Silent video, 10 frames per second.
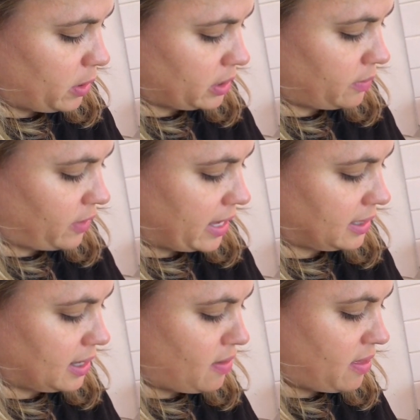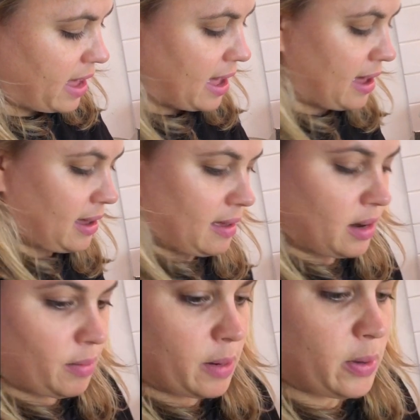some flakes in there, and
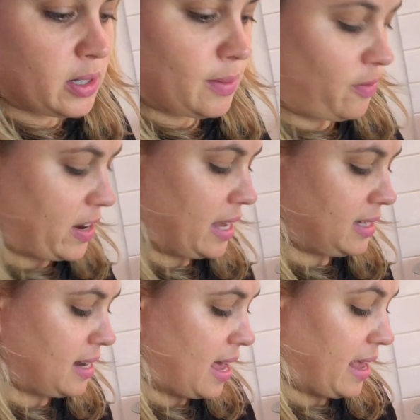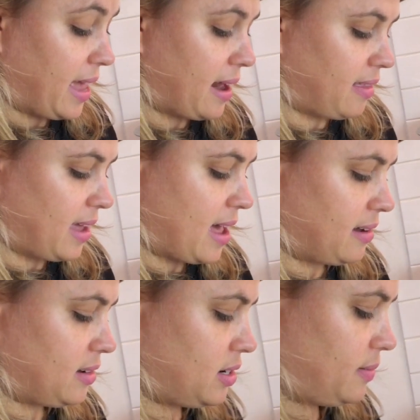I'm gonna put some flakes in again at the
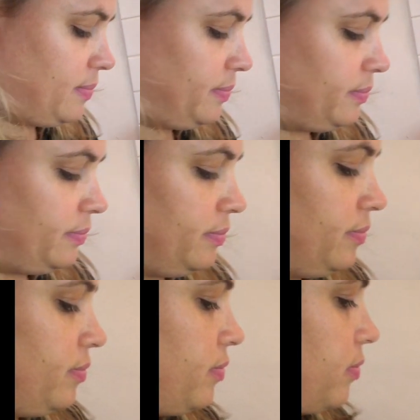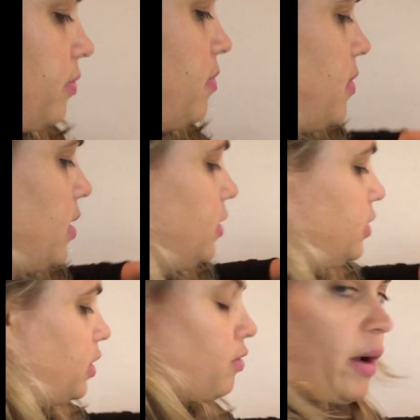end.
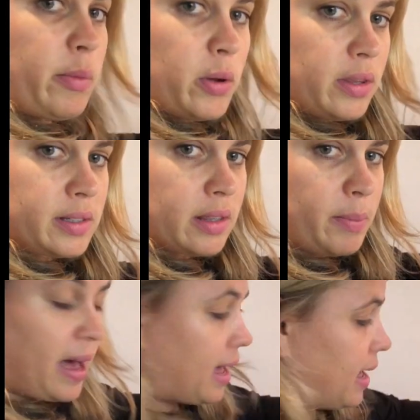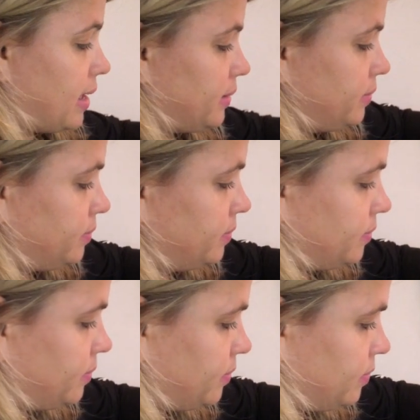So right, we put this in the pan.
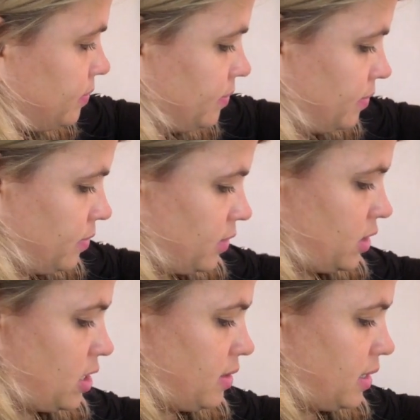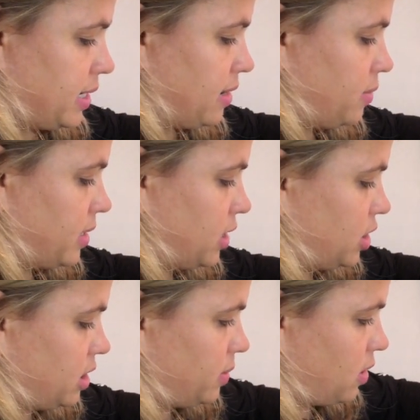Turn that down a bit,
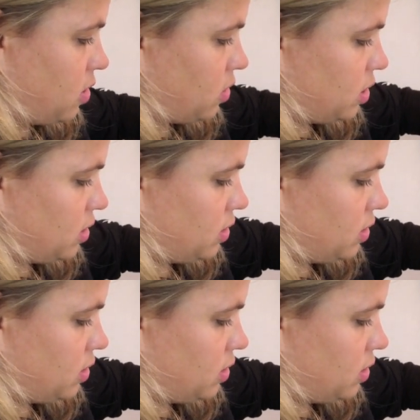actually it's a bit hot.